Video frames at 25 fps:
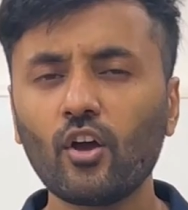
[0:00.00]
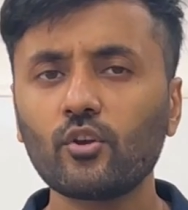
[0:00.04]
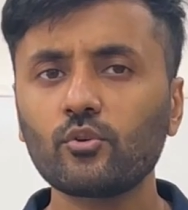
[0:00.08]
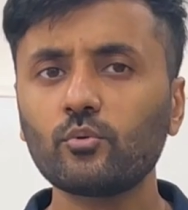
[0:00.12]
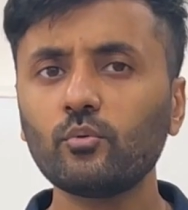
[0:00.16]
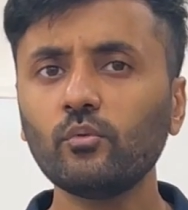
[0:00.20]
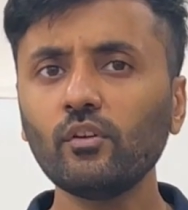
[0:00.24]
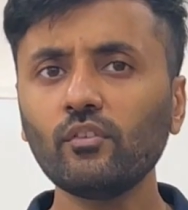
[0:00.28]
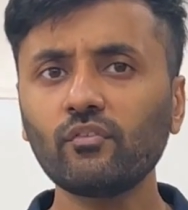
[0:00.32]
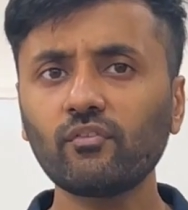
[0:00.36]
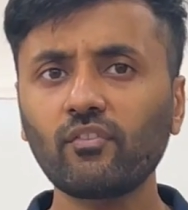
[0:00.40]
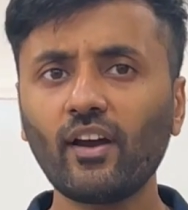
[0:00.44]

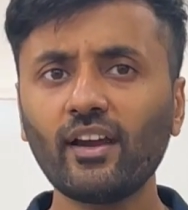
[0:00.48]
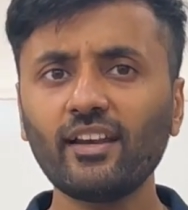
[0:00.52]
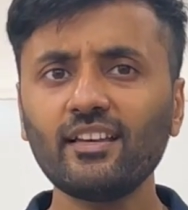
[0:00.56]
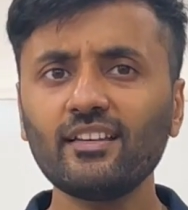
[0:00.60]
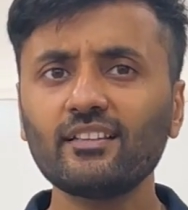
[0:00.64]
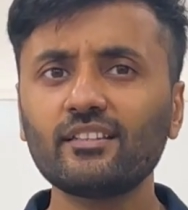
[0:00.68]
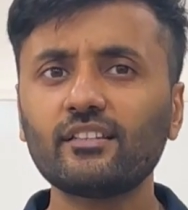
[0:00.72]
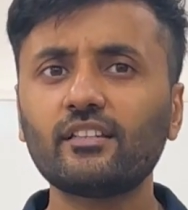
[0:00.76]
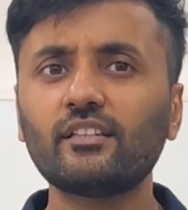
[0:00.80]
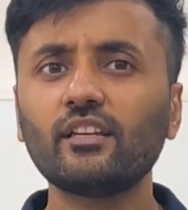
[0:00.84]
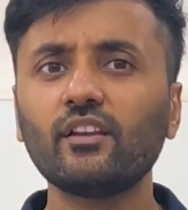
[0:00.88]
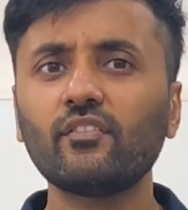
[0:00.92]
You will
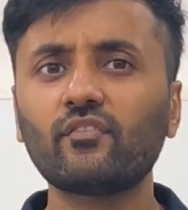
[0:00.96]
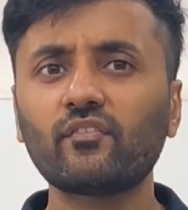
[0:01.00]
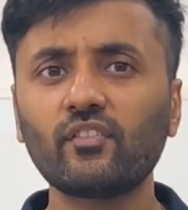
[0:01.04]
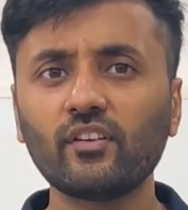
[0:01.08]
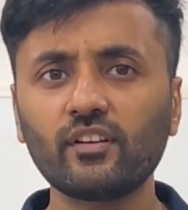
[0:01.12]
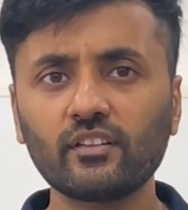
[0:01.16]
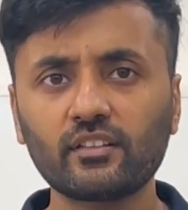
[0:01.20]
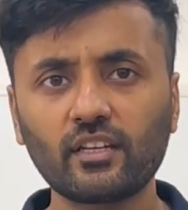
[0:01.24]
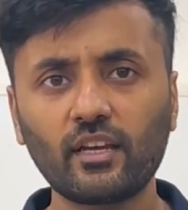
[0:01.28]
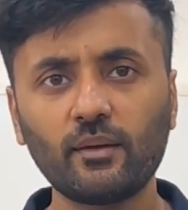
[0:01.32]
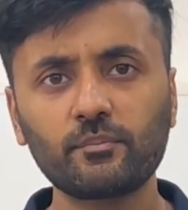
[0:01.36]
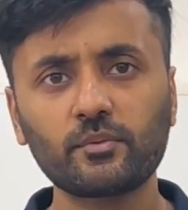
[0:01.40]
find
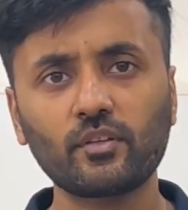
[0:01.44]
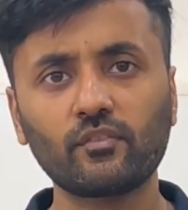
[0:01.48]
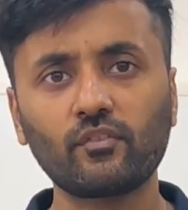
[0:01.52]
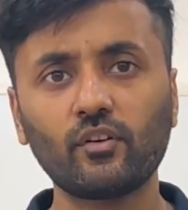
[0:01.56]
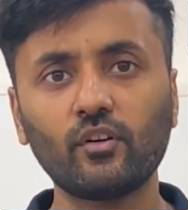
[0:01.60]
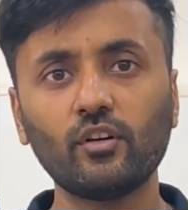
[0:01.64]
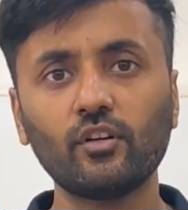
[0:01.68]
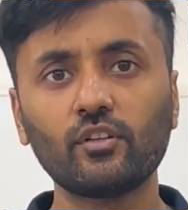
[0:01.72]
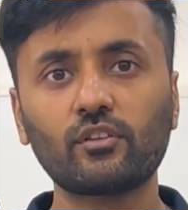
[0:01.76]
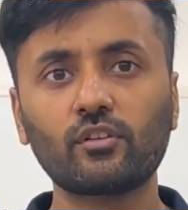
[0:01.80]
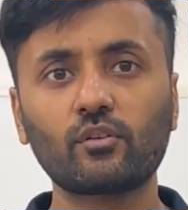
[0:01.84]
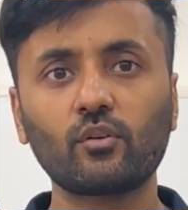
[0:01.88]
different types of
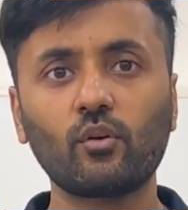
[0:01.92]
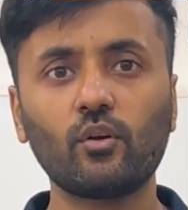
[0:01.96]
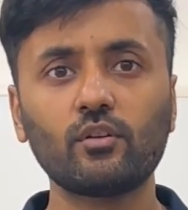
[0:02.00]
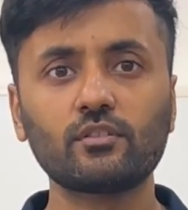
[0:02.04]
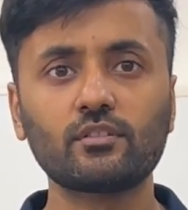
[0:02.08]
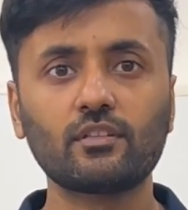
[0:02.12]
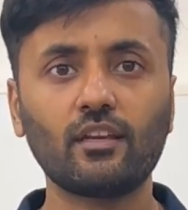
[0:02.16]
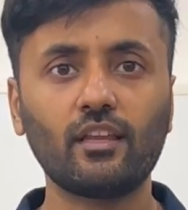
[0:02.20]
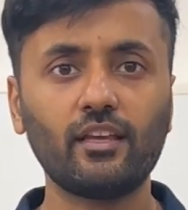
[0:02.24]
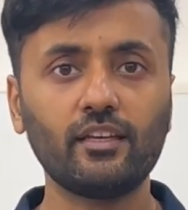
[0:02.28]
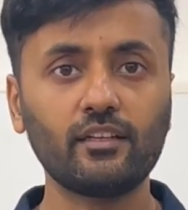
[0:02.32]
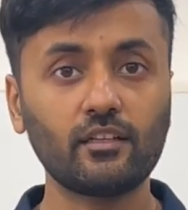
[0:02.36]
earth
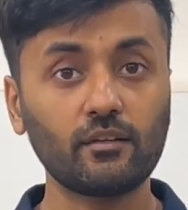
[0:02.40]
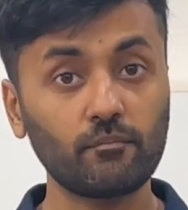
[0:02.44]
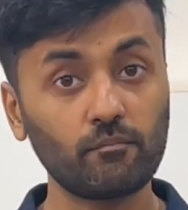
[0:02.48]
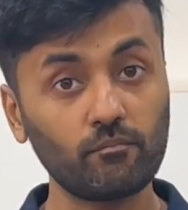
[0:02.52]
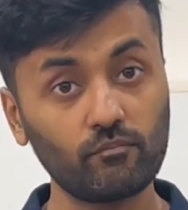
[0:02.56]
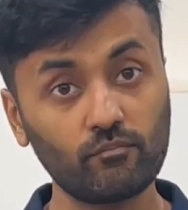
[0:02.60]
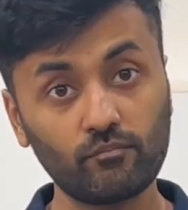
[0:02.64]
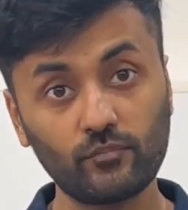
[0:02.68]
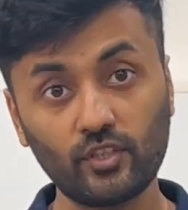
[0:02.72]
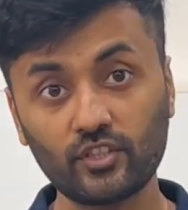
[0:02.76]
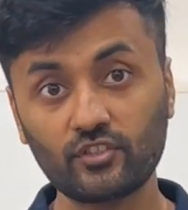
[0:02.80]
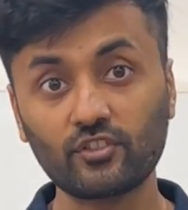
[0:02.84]
rods, like
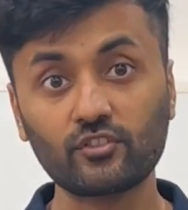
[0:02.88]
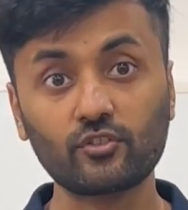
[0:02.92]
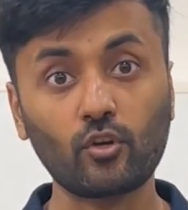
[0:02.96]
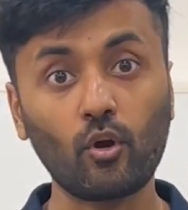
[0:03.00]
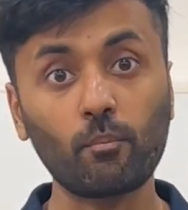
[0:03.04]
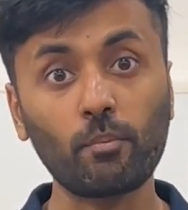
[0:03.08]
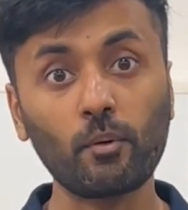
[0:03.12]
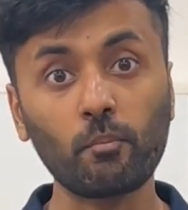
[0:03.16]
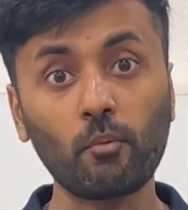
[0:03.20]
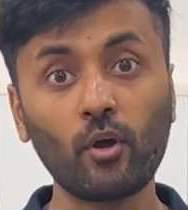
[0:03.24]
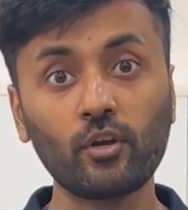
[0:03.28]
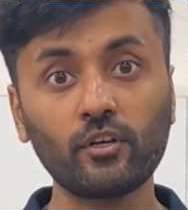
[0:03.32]
this is
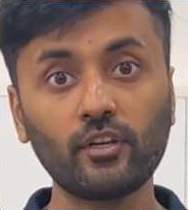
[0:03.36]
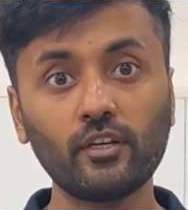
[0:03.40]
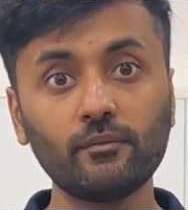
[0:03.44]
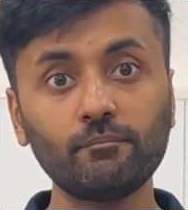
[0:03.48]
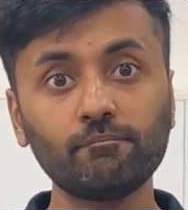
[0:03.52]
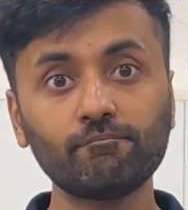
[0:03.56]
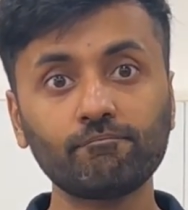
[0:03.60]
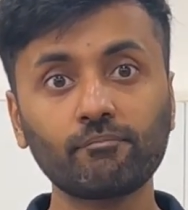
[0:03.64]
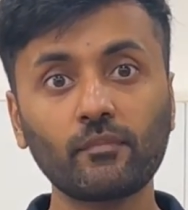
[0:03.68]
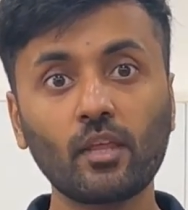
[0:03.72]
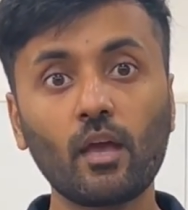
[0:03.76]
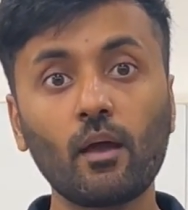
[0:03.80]
copper
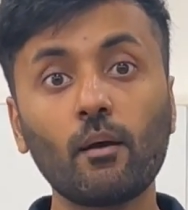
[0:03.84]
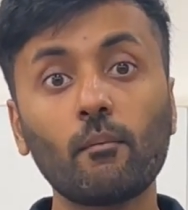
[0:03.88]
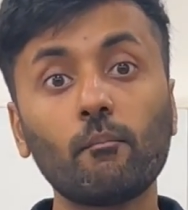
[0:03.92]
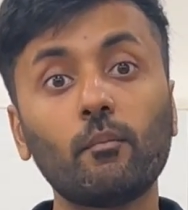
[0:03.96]
bonded,